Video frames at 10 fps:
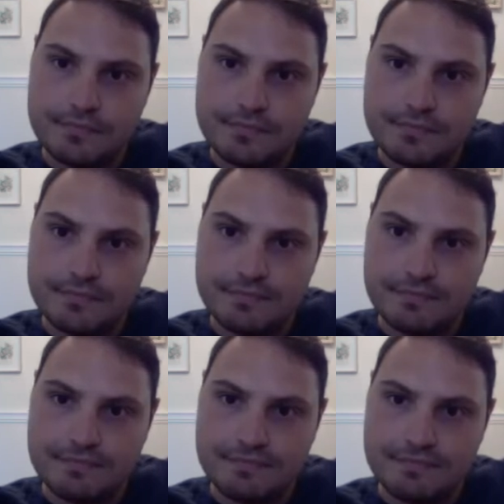
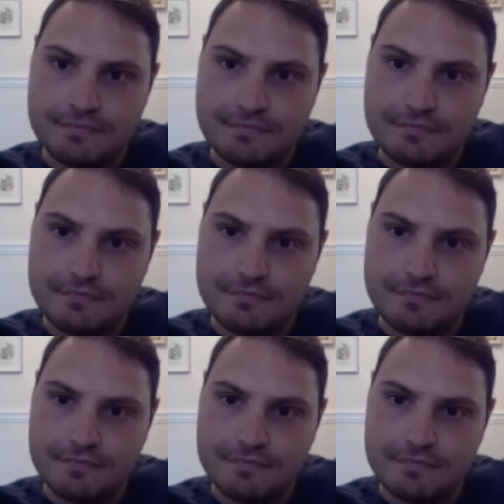
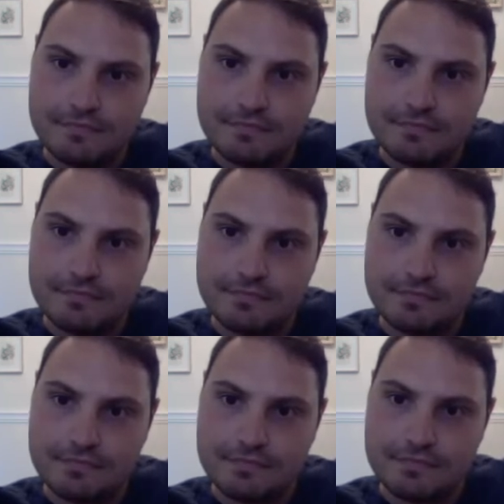
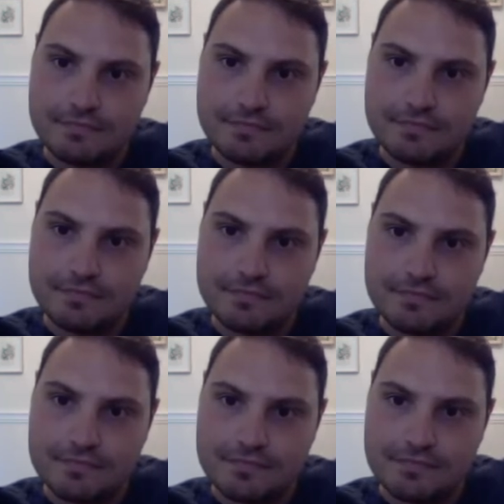
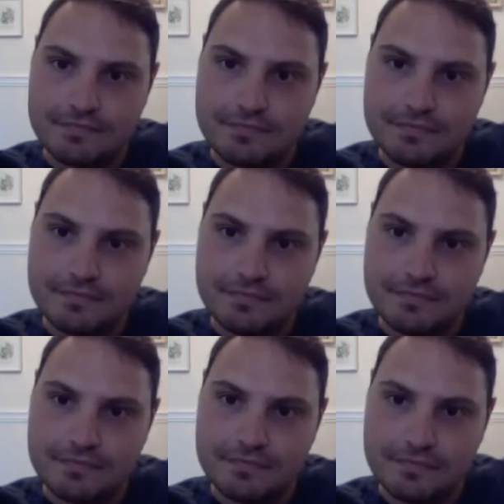
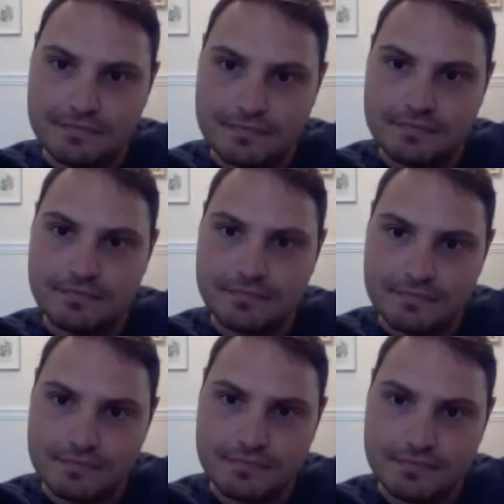
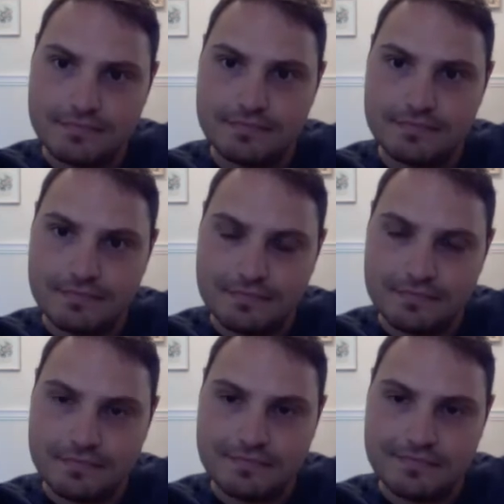
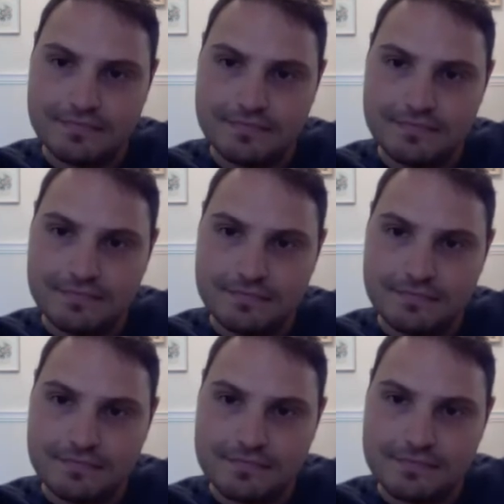
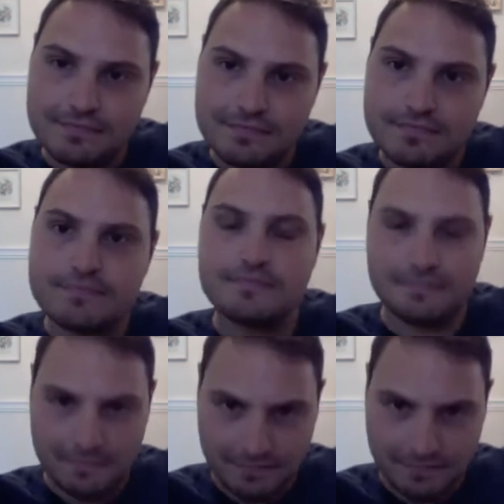The person shown says nothing.